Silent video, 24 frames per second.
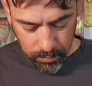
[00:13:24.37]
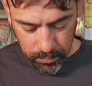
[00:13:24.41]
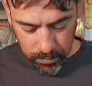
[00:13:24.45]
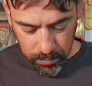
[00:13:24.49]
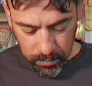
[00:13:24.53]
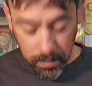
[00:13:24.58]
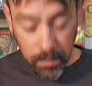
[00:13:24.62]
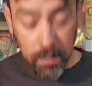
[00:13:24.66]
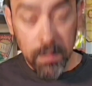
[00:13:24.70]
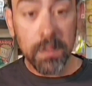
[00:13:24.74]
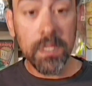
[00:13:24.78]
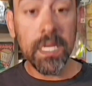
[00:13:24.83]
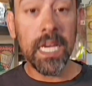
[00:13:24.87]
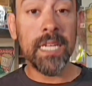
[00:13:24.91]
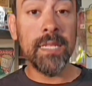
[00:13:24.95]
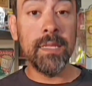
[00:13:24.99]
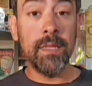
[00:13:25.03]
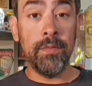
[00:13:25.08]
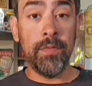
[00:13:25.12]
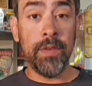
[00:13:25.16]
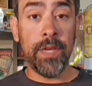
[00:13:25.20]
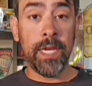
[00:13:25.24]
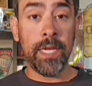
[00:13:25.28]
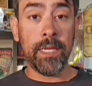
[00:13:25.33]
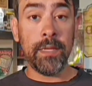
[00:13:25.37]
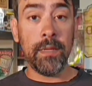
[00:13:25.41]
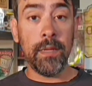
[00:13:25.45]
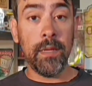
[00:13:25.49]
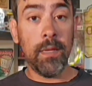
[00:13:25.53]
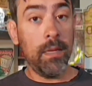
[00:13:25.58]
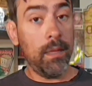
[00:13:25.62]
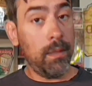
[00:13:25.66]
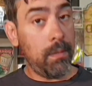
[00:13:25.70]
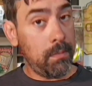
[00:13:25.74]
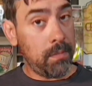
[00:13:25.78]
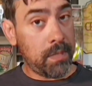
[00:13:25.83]
Ted Levine.
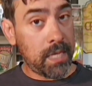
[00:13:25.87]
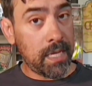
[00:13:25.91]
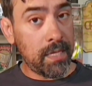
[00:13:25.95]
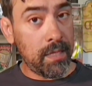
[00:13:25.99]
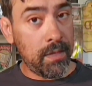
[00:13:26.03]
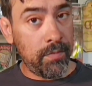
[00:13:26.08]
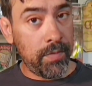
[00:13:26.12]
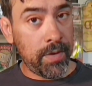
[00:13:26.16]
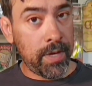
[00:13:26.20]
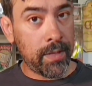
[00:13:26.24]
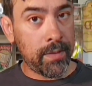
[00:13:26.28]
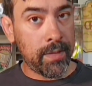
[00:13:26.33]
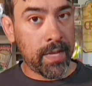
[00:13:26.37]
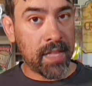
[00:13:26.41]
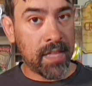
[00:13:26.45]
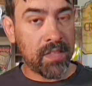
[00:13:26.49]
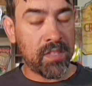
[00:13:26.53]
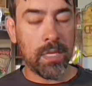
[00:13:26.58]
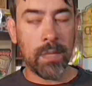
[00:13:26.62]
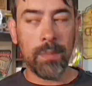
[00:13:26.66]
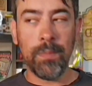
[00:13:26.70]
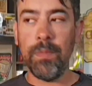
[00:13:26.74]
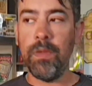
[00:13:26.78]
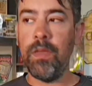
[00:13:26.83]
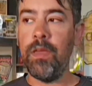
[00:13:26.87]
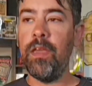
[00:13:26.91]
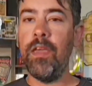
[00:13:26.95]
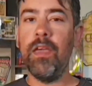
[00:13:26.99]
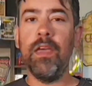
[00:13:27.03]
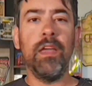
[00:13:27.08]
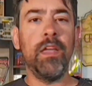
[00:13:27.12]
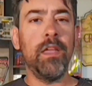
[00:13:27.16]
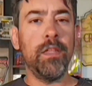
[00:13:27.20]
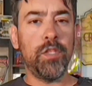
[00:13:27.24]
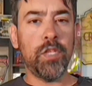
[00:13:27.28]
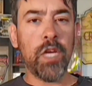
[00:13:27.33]
Ted Levine, that's him.
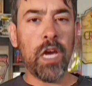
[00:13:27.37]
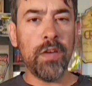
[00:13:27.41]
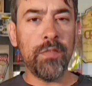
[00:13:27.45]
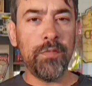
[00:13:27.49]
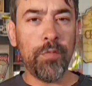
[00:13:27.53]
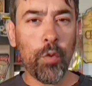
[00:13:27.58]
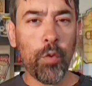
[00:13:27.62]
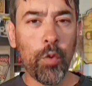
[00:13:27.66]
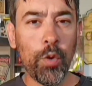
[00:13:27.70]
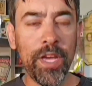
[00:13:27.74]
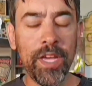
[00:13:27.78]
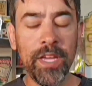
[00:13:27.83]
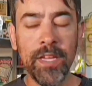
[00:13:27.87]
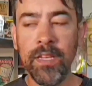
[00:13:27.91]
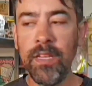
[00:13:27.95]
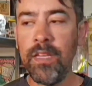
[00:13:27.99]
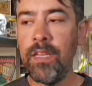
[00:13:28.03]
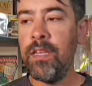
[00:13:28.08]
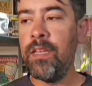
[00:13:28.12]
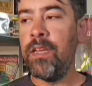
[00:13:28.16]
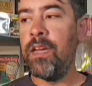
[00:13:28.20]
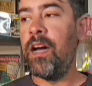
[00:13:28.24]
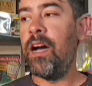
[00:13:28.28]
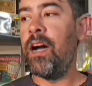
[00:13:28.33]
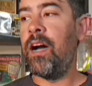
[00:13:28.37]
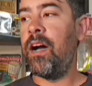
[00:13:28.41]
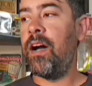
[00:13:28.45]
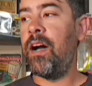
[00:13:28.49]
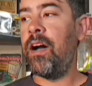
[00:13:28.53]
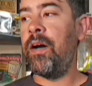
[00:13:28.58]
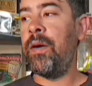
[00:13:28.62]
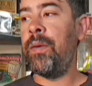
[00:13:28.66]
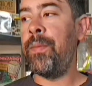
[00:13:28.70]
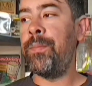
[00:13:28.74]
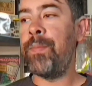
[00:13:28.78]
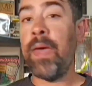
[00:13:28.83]
John Voight,
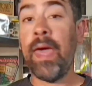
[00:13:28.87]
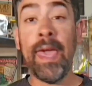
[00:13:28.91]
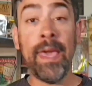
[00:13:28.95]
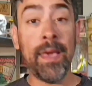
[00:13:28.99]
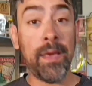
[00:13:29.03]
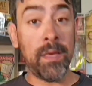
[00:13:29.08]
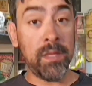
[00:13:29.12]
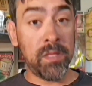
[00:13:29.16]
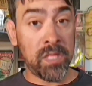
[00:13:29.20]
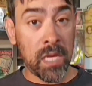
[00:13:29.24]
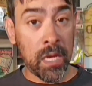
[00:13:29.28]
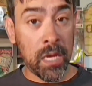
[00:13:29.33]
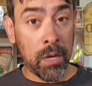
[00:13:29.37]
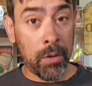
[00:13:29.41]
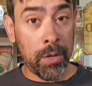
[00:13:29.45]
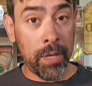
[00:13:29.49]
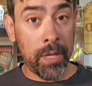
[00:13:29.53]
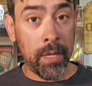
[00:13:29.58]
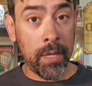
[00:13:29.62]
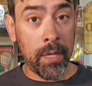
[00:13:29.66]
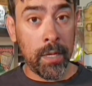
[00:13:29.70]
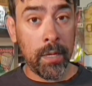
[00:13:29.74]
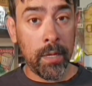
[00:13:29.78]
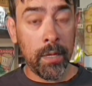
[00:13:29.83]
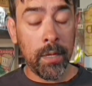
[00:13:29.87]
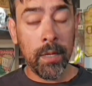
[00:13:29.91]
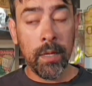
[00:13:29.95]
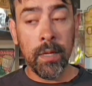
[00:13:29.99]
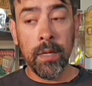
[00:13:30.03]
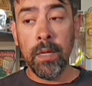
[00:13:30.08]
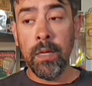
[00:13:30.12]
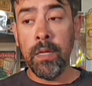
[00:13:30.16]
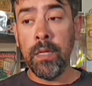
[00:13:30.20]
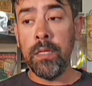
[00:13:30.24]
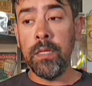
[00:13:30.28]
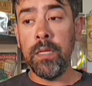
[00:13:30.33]
Hank Azaria.
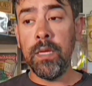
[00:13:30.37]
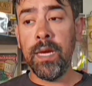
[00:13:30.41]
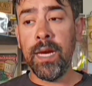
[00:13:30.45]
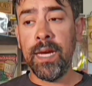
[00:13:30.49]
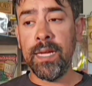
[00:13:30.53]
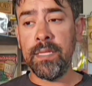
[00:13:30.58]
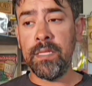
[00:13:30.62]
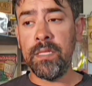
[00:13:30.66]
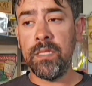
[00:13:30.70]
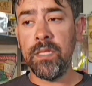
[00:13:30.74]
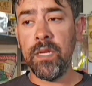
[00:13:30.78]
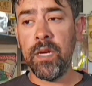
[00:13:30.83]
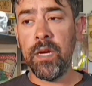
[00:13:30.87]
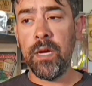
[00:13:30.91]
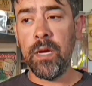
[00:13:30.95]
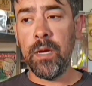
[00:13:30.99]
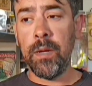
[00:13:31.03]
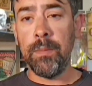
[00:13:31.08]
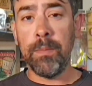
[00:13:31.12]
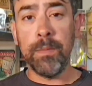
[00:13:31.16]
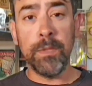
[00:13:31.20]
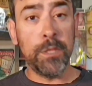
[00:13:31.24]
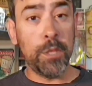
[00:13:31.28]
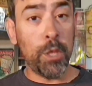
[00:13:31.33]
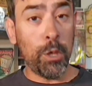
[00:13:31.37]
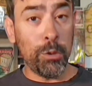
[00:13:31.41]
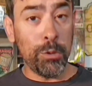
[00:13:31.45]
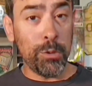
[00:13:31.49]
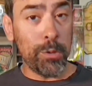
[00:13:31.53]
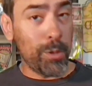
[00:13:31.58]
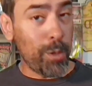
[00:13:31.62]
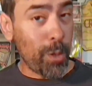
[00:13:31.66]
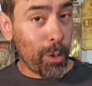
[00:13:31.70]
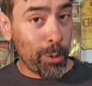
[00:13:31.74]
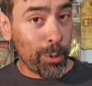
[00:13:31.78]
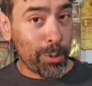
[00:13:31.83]
You got Tone
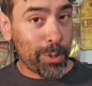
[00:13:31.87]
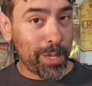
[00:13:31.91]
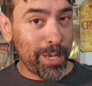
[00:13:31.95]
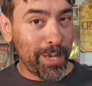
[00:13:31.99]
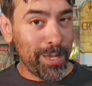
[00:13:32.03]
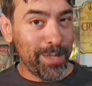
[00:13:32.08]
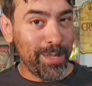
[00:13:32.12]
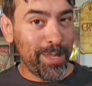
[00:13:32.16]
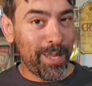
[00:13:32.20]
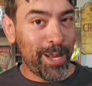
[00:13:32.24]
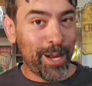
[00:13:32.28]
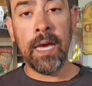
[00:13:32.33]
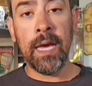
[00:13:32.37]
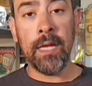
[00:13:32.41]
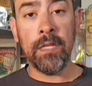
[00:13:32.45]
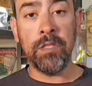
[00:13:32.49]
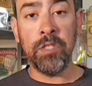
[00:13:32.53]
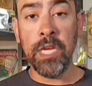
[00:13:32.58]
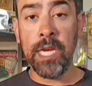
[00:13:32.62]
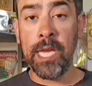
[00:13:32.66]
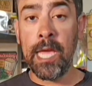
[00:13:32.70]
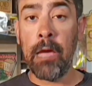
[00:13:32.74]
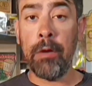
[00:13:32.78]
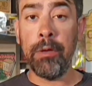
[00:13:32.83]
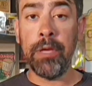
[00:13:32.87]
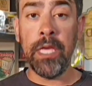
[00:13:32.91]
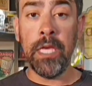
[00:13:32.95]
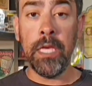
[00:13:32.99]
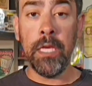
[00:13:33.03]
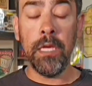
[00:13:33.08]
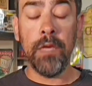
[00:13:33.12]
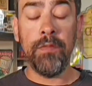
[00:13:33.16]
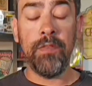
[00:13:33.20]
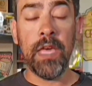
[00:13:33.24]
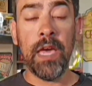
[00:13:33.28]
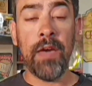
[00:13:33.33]
Loc in there. Check out Heat if you
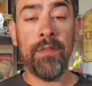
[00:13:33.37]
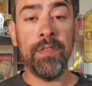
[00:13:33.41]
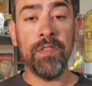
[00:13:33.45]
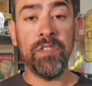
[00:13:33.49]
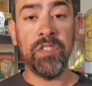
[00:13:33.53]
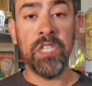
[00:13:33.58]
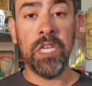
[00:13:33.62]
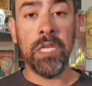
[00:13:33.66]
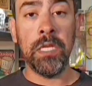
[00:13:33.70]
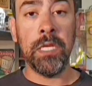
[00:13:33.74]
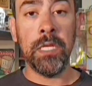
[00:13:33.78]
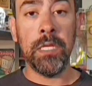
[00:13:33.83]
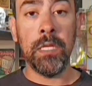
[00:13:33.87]
haven't seen it.